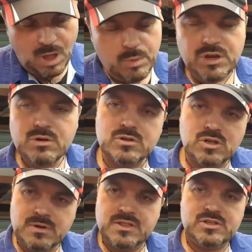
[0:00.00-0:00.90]
And we knew it was
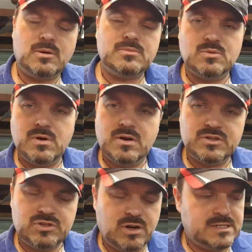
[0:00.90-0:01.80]
up near the top somewhere on
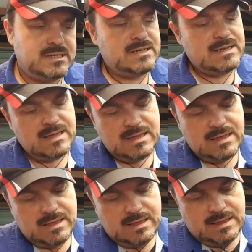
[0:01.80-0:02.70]
the strut.
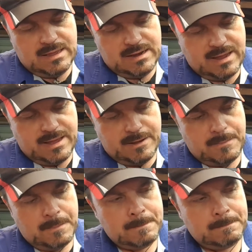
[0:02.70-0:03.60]

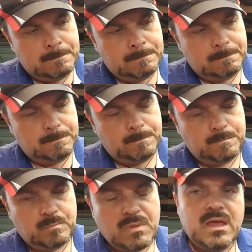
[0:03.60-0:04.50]
Now,
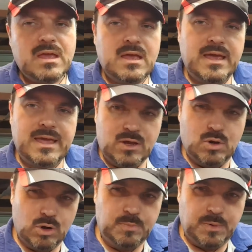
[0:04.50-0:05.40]
it
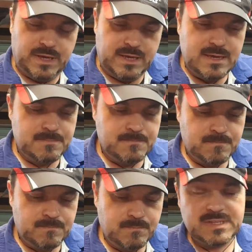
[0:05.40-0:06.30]
could be,
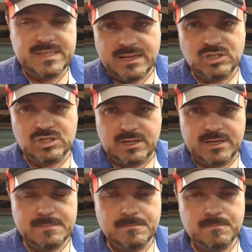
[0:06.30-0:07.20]

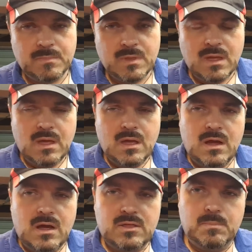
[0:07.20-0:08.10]
potentially,
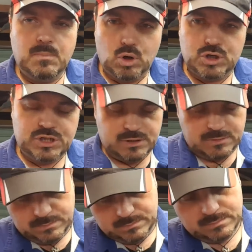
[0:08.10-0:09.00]
the bush.
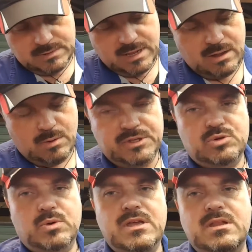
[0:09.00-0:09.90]
Now,
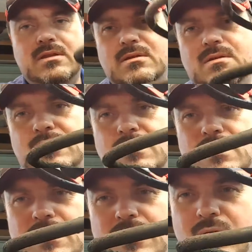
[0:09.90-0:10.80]
between
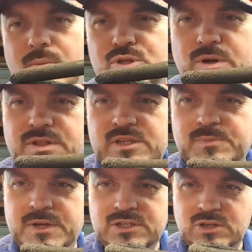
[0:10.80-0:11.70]
this
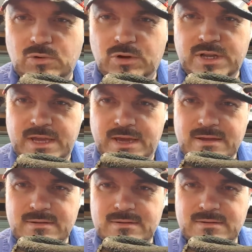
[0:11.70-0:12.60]
piston rod here